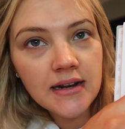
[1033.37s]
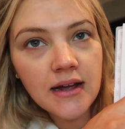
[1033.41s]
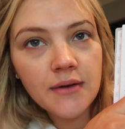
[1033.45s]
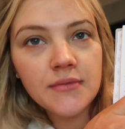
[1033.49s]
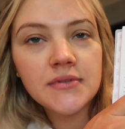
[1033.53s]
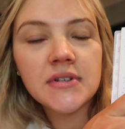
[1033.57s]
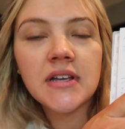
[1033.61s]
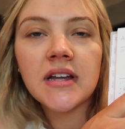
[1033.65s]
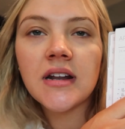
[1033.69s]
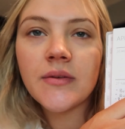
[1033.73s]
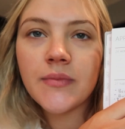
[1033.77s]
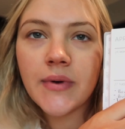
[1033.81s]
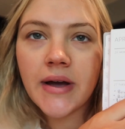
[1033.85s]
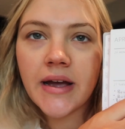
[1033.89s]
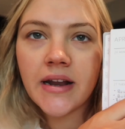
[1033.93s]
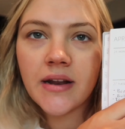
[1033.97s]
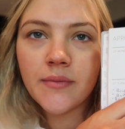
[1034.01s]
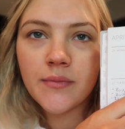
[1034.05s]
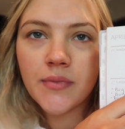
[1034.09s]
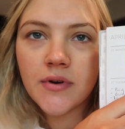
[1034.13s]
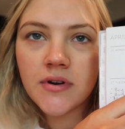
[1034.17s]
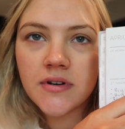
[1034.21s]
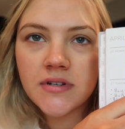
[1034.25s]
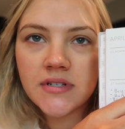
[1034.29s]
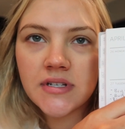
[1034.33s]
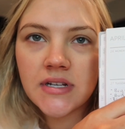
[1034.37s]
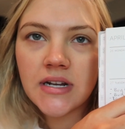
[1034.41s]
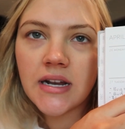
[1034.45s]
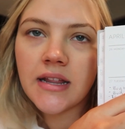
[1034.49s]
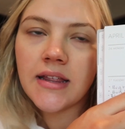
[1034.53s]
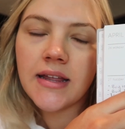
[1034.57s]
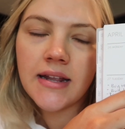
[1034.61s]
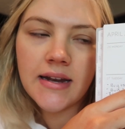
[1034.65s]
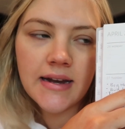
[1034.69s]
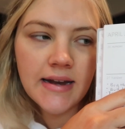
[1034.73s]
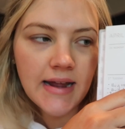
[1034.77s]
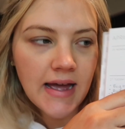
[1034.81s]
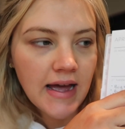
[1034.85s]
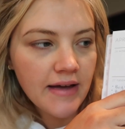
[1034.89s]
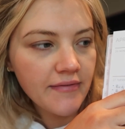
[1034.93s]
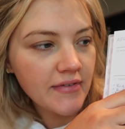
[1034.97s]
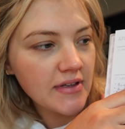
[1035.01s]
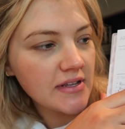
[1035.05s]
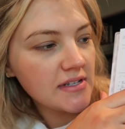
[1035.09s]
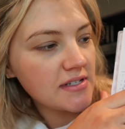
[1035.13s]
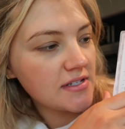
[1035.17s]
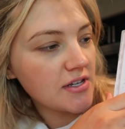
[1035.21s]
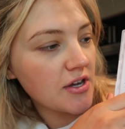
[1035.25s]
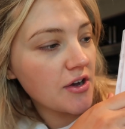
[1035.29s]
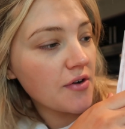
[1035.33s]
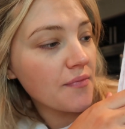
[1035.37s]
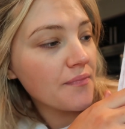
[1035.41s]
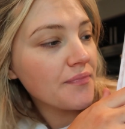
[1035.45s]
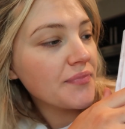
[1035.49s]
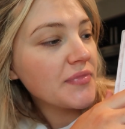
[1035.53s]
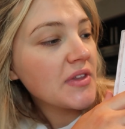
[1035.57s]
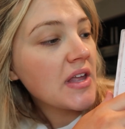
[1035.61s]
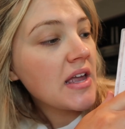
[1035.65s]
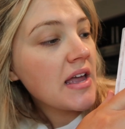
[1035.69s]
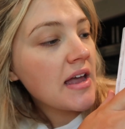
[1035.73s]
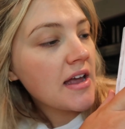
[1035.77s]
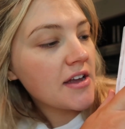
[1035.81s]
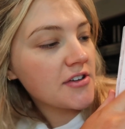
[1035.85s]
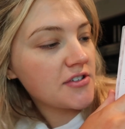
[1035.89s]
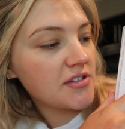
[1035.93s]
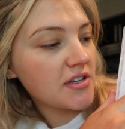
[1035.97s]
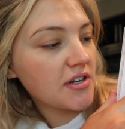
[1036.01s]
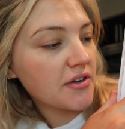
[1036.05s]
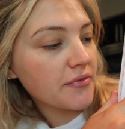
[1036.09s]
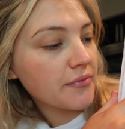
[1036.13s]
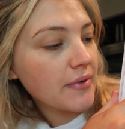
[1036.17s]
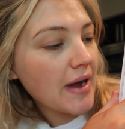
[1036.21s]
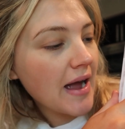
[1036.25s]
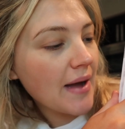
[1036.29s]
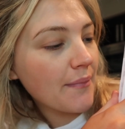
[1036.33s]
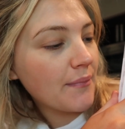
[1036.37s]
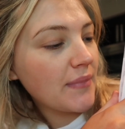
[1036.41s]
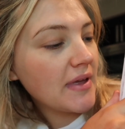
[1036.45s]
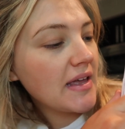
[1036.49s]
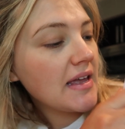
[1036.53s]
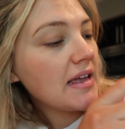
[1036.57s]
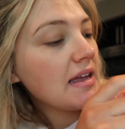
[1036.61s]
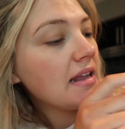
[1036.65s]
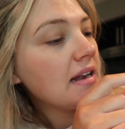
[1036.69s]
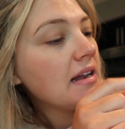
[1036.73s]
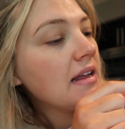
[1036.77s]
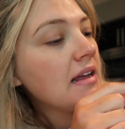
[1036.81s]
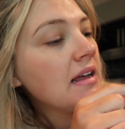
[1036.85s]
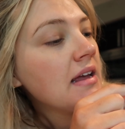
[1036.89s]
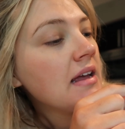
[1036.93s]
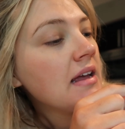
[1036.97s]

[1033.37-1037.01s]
I was gonna buy it in person and they didn't have it, so I just need to wrap it.